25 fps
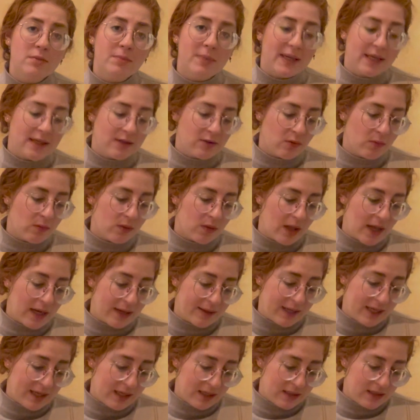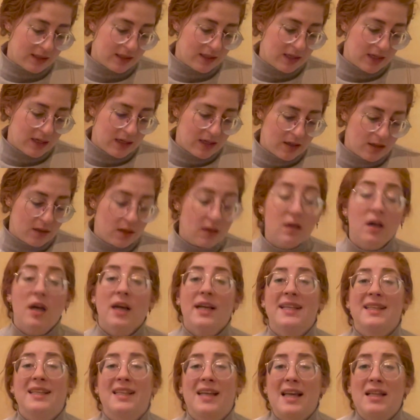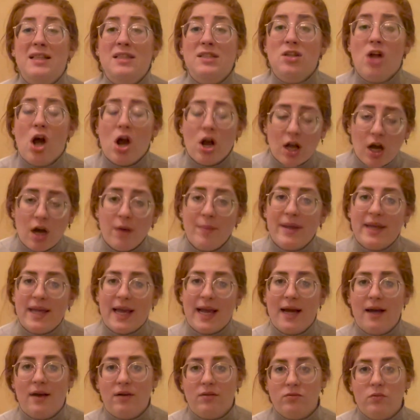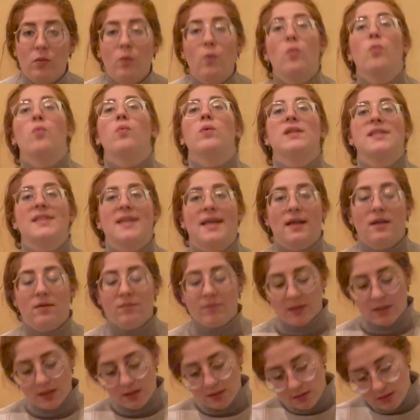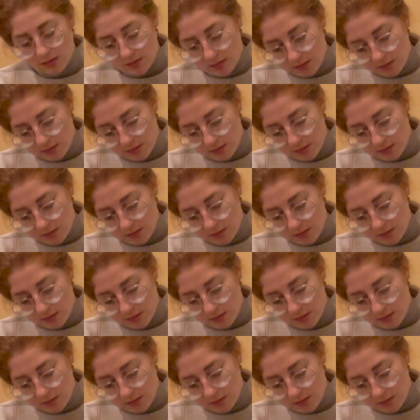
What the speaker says: but I don't like it. It's not coming out. 1 second, please.